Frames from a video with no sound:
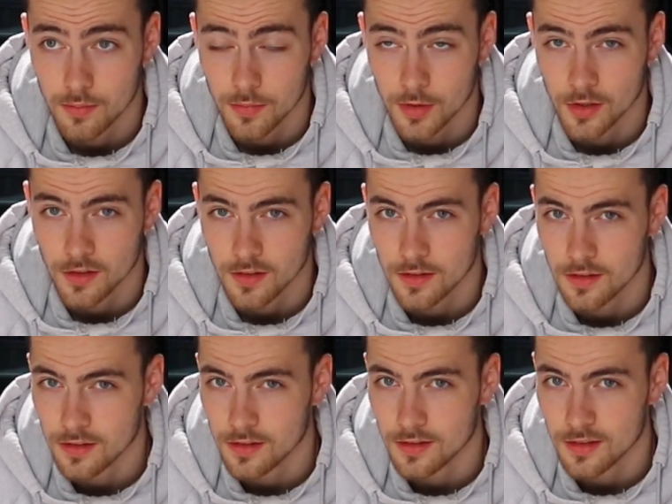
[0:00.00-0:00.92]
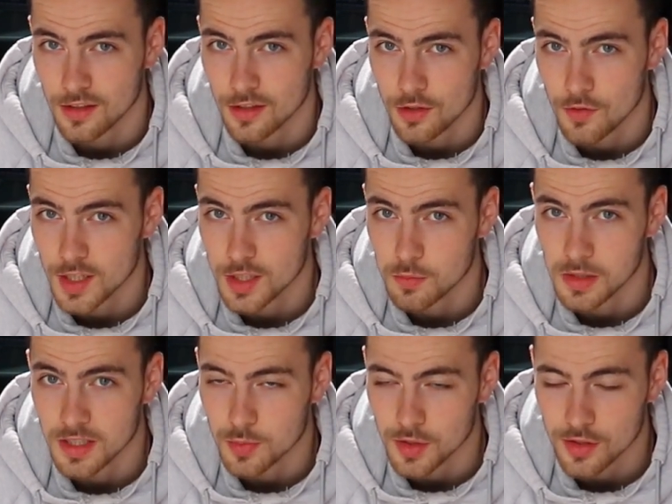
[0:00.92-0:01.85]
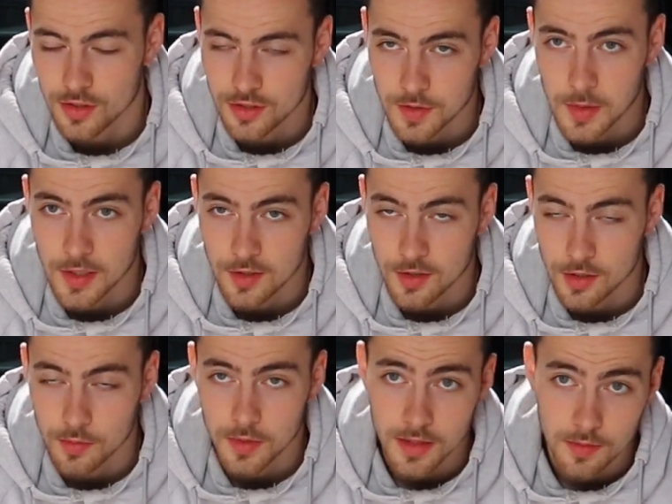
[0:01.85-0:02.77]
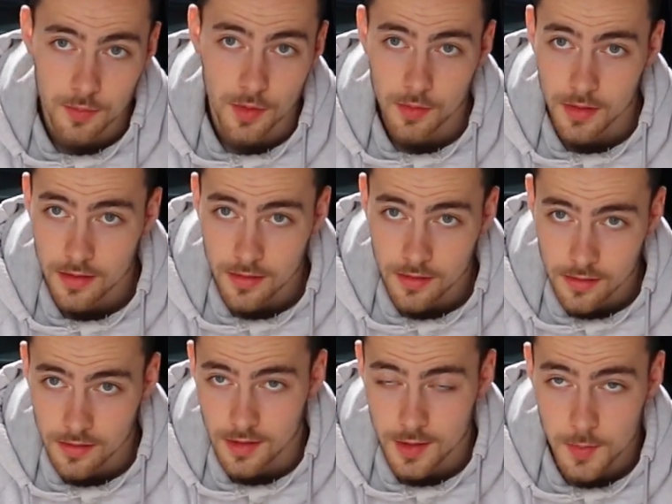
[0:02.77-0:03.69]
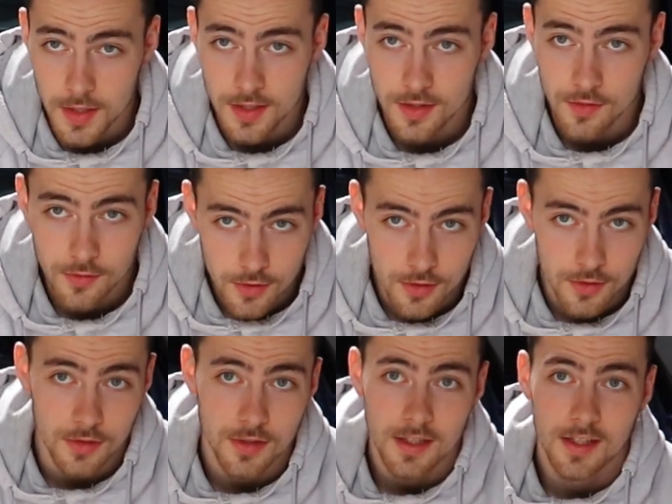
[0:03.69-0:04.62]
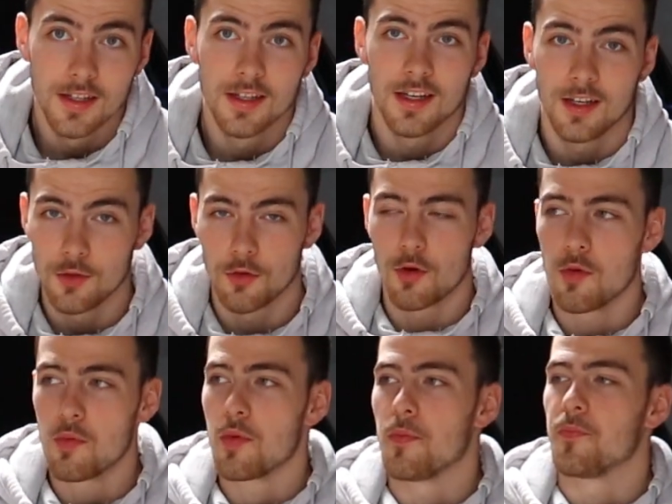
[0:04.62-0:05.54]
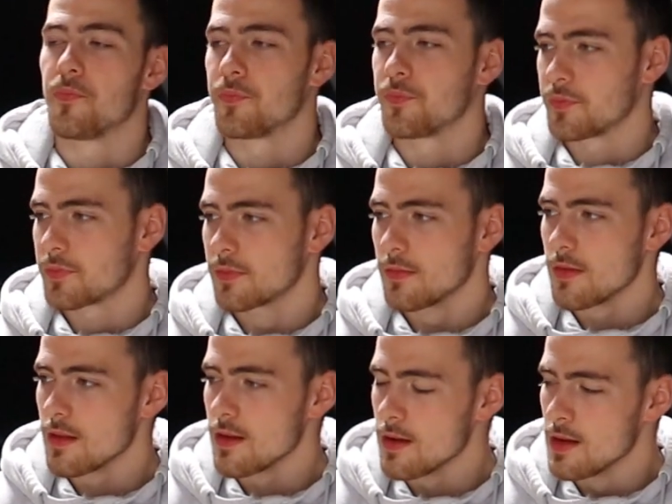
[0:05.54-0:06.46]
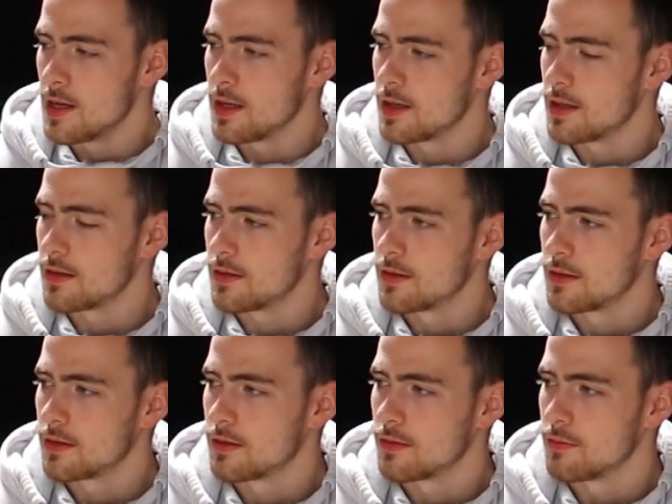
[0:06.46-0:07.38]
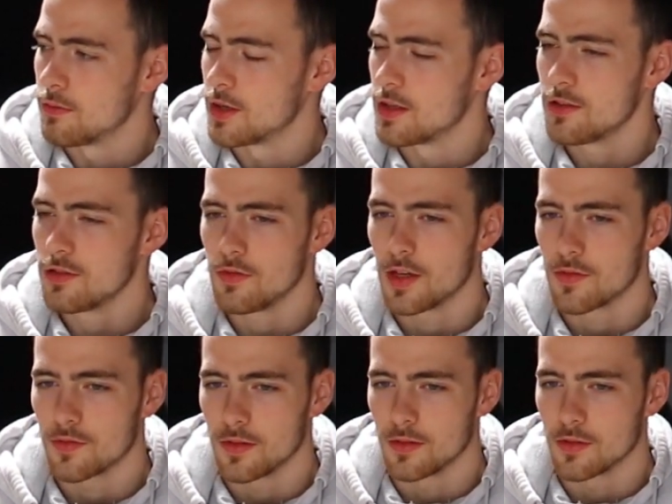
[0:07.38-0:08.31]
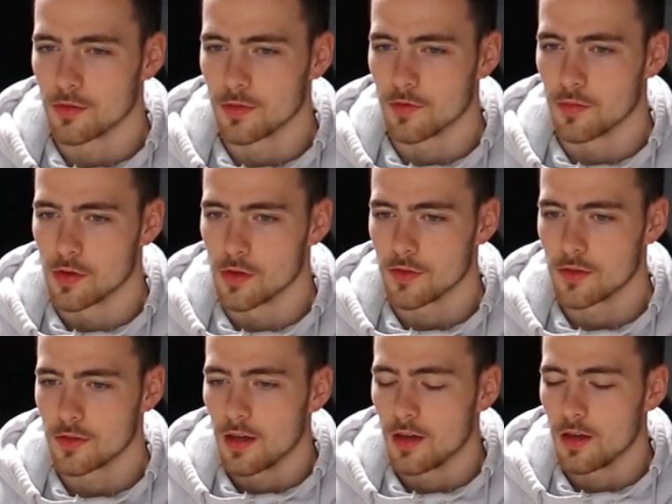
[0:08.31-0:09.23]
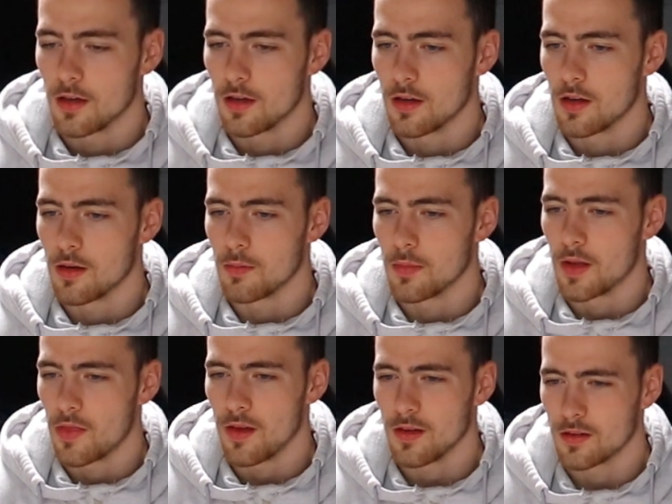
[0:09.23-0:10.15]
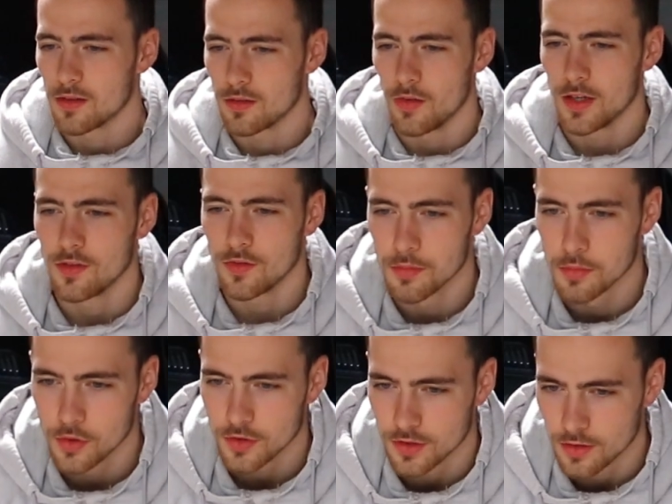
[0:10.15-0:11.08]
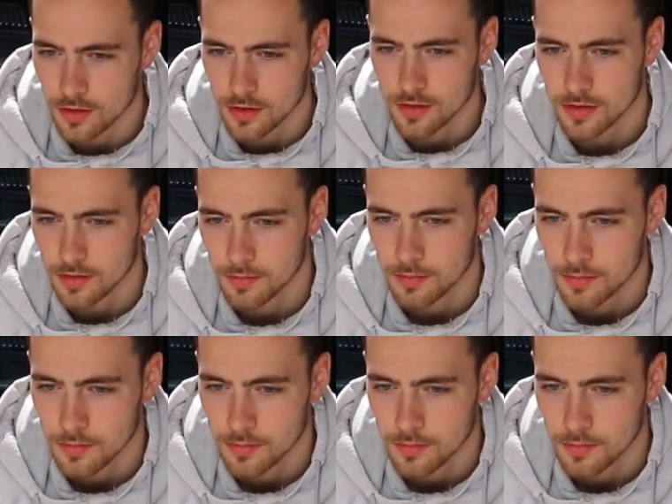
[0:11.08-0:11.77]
Not in the US, please, because shipping is gonna be probably a bit expensive. So in Europe. And then what else do we have in terms of mods? I think the rest of the mods are gonna